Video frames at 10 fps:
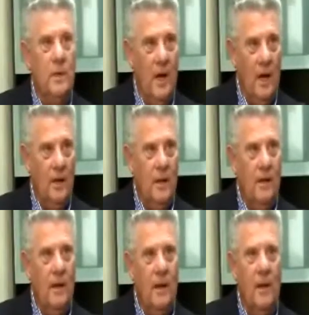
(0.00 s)
young,
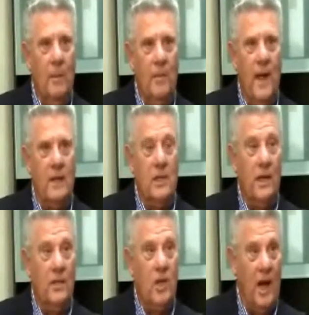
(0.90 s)
uh,
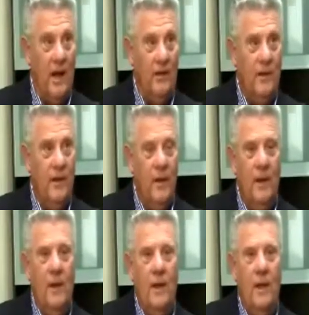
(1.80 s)
actually a child,
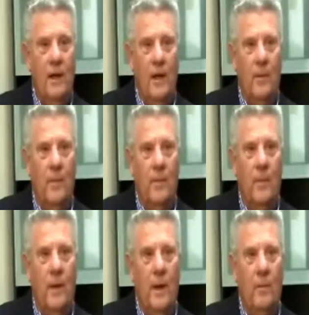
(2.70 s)
uh,
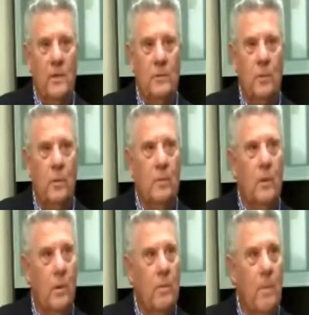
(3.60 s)
I was
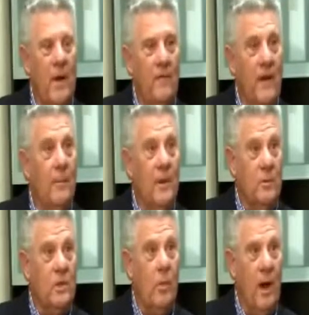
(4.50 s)
my family
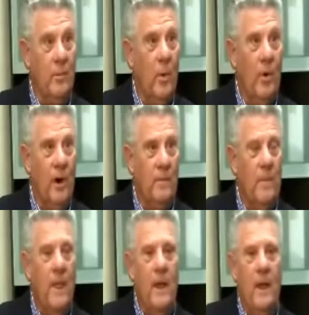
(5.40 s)
was quite poor,
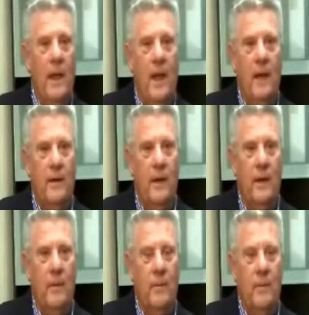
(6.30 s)
and
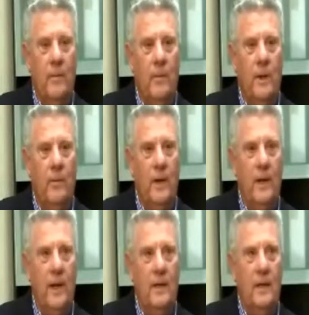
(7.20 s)
uh, we
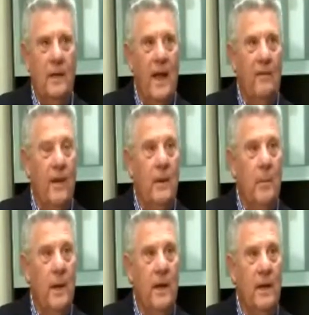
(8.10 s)
really didn't have any
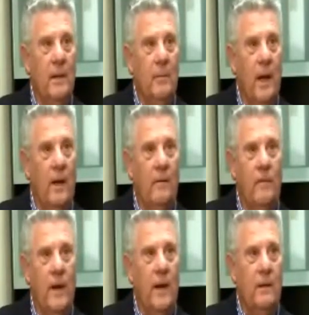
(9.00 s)
money. And my
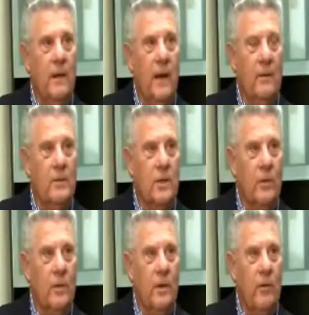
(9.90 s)
friend that I was
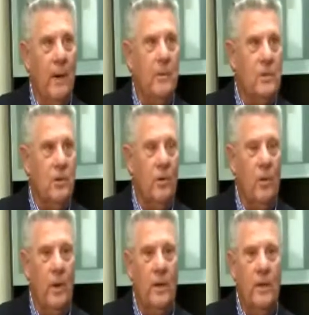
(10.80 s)
going to grammar
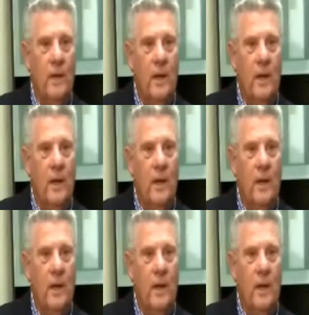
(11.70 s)
school with